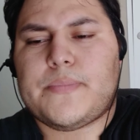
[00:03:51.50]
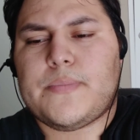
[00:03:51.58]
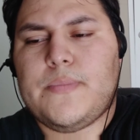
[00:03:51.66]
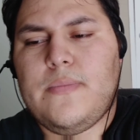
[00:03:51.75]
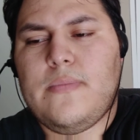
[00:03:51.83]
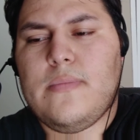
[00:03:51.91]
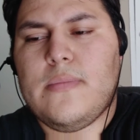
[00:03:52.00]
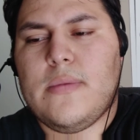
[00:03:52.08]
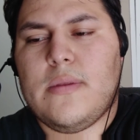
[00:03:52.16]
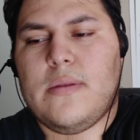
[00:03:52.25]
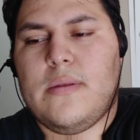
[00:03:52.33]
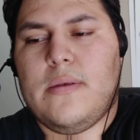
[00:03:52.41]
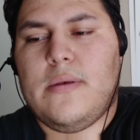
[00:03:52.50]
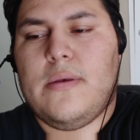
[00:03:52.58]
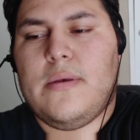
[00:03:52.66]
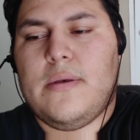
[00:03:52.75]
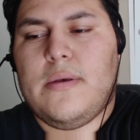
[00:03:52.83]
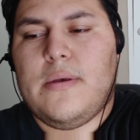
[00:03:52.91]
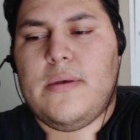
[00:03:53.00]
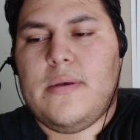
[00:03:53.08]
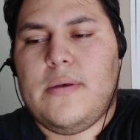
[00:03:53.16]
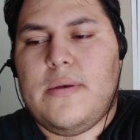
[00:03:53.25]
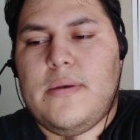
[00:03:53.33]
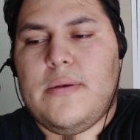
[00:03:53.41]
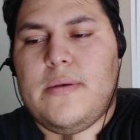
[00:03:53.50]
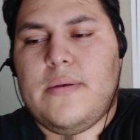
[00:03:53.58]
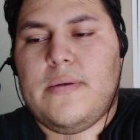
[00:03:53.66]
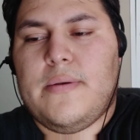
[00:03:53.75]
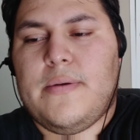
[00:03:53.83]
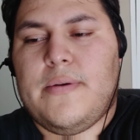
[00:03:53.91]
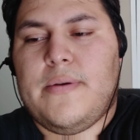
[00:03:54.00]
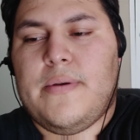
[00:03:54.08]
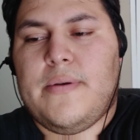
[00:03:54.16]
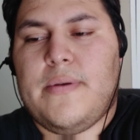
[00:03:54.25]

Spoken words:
[no speech]